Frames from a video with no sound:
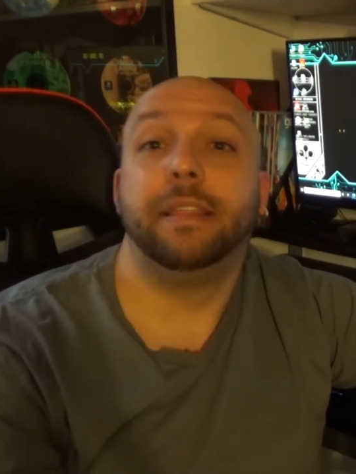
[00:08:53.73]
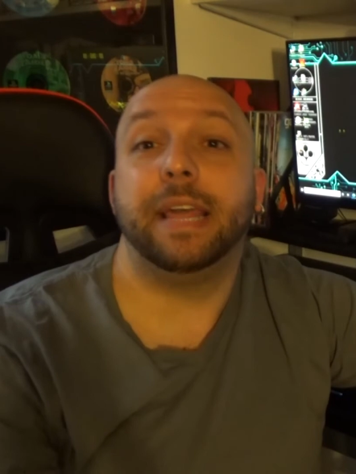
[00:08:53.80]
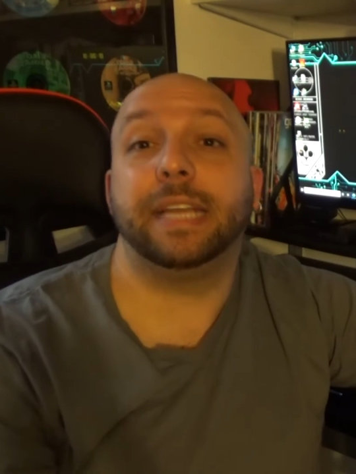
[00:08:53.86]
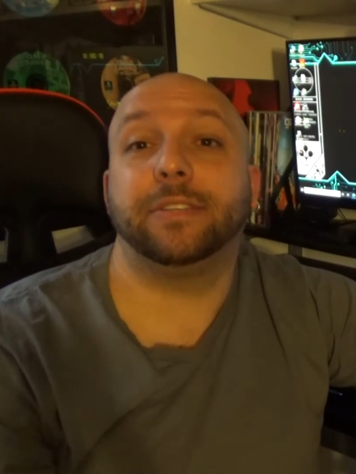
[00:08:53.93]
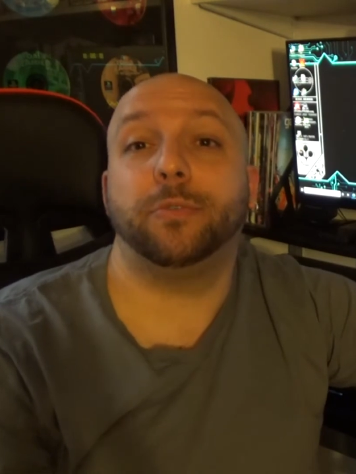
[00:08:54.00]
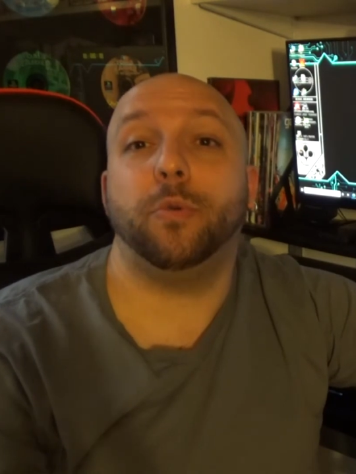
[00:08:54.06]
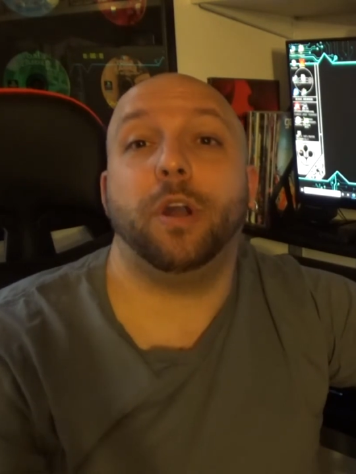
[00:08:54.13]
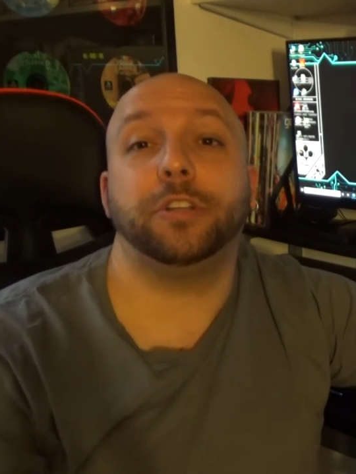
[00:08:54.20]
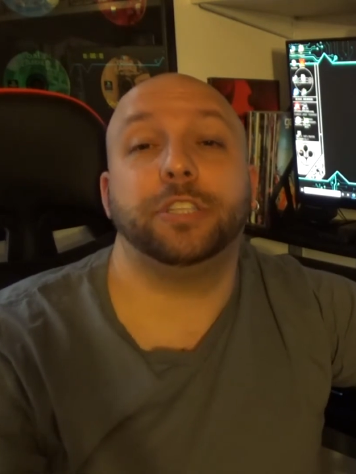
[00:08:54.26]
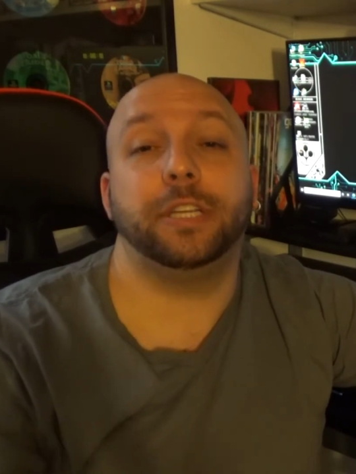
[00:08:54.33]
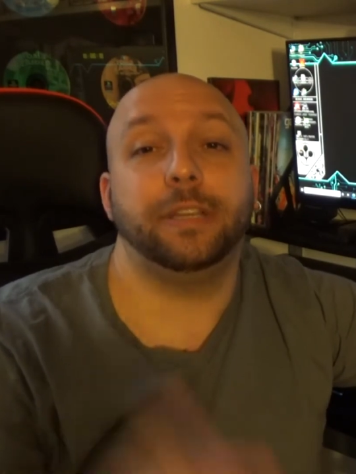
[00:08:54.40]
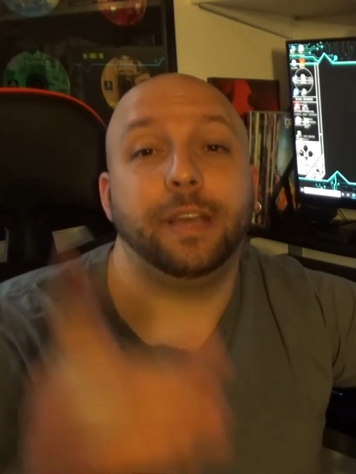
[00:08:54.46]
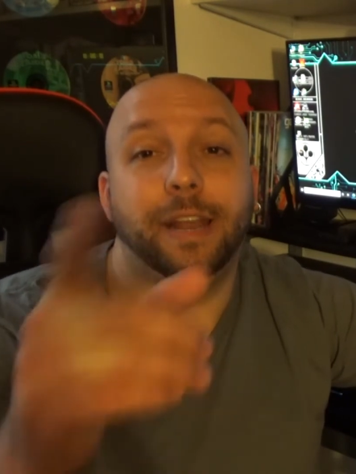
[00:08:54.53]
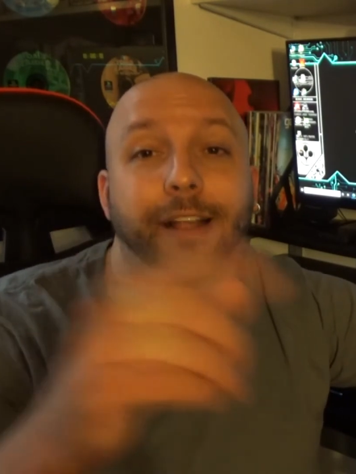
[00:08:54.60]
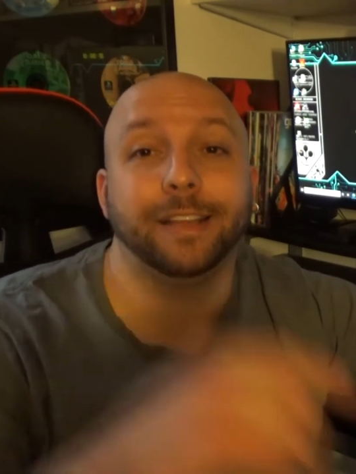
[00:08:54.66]
Thanks for watching,
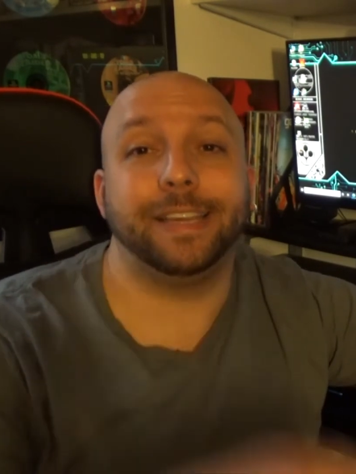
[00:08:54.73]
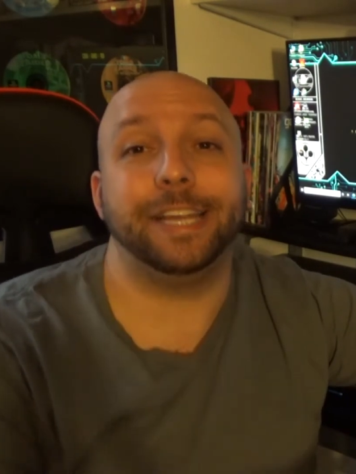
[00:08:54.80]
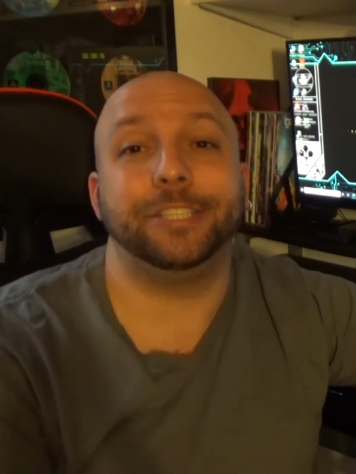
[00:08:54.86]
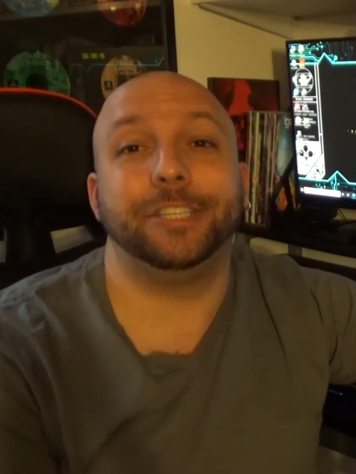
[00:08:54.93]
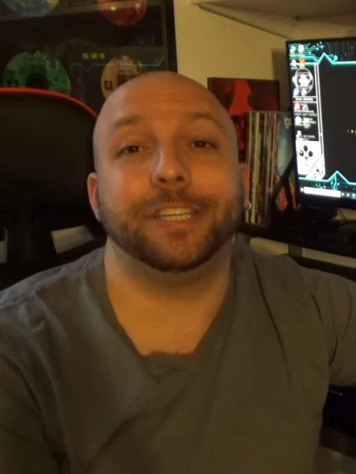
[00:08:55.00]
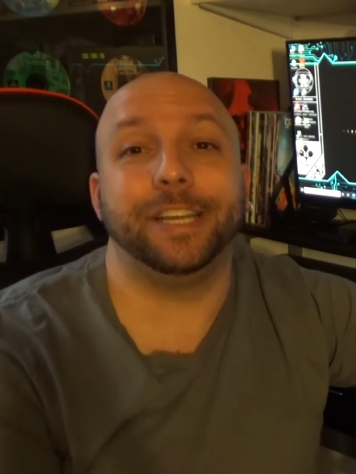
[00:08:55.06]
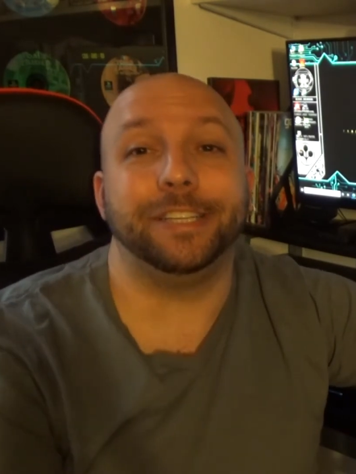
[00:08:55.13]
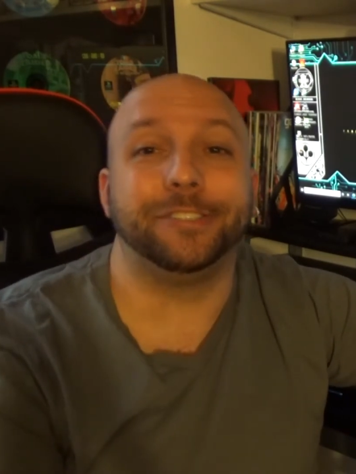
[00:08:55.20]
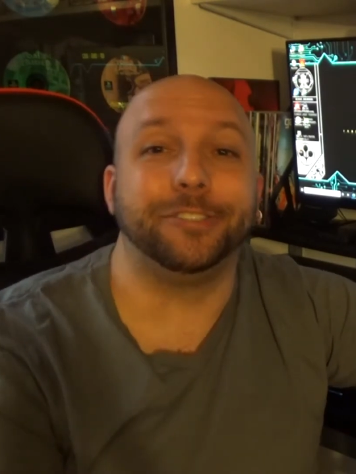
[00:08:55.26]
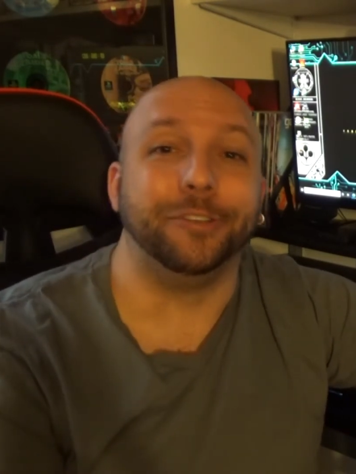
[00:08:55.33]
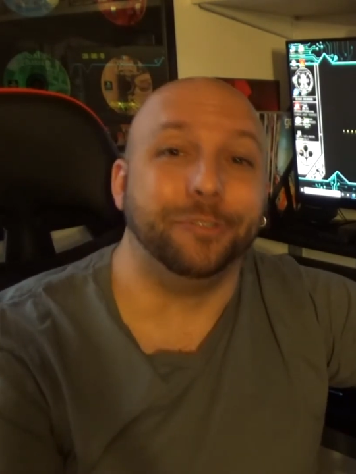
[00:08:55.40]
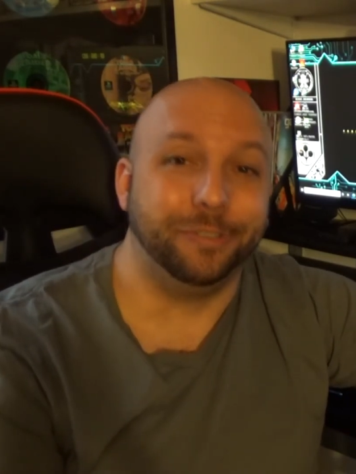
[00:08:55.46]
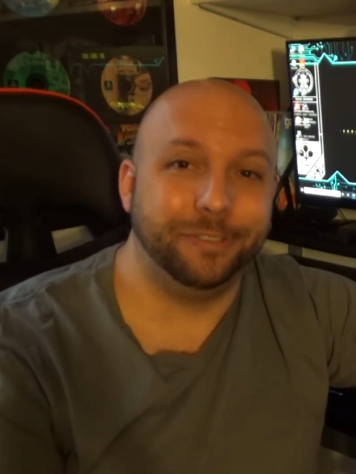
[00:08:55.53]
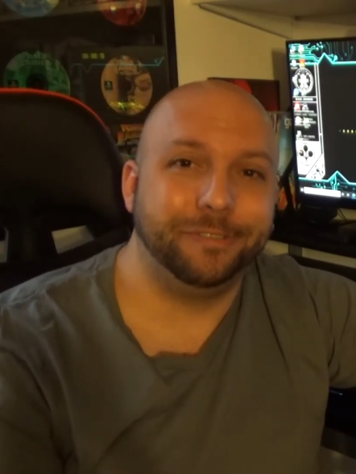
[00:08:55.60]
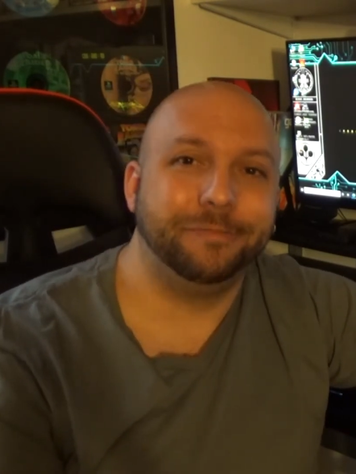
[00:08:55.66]
and I'll catch you again
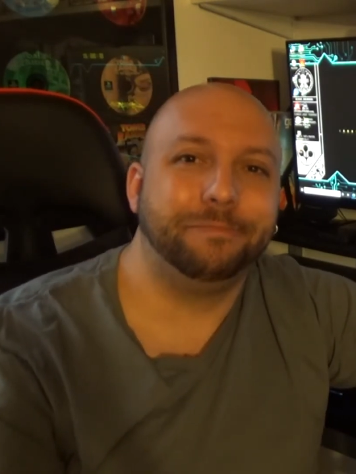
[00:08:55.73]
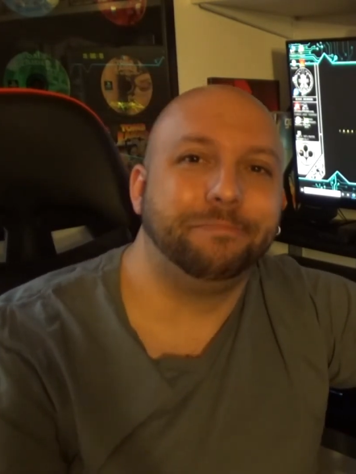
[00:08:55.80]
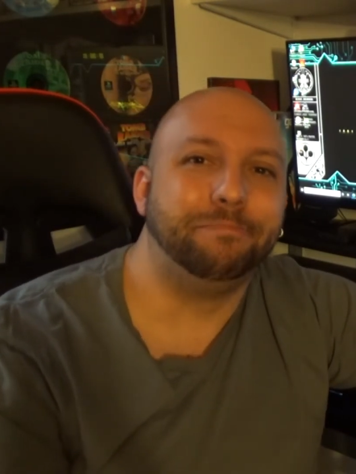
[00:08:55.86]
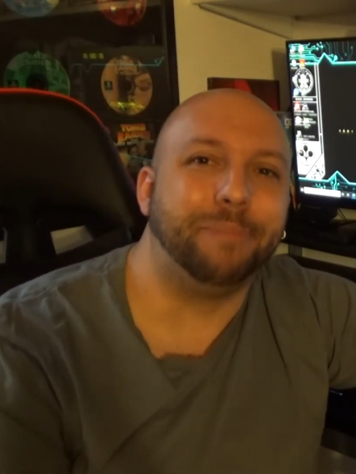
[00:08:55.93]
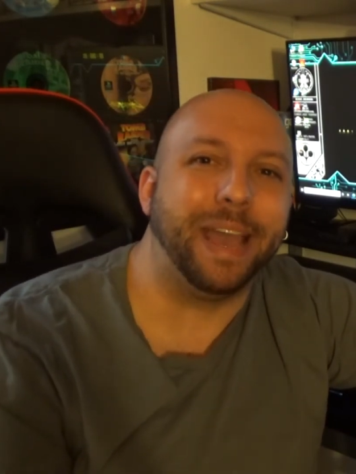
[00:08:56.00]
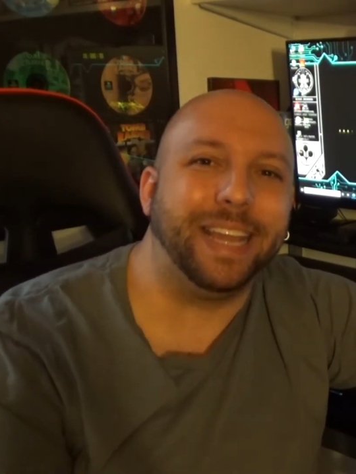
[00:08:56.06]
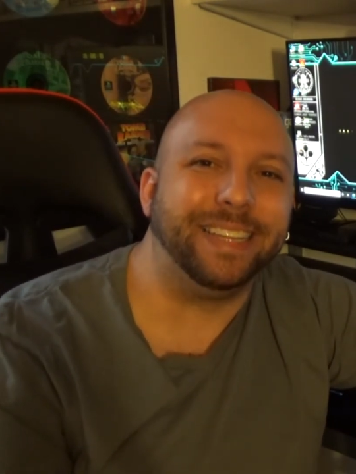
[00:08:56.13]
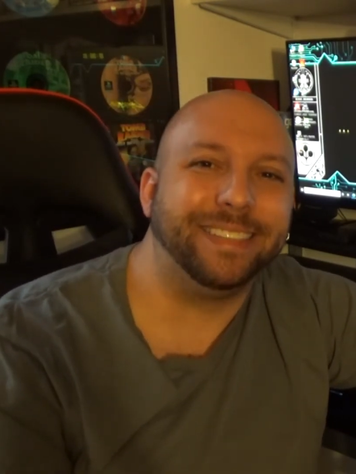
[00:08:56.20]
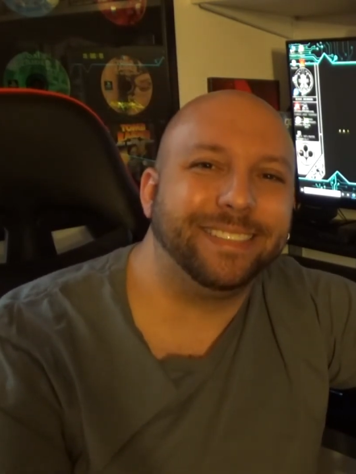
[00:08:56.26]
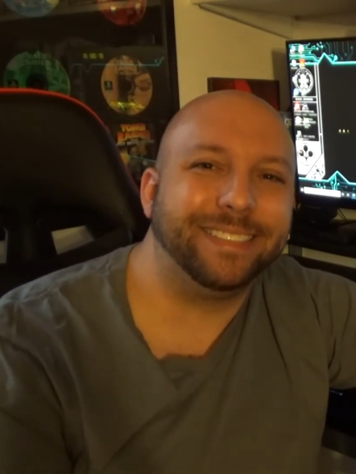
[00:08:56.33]
soon. Bye.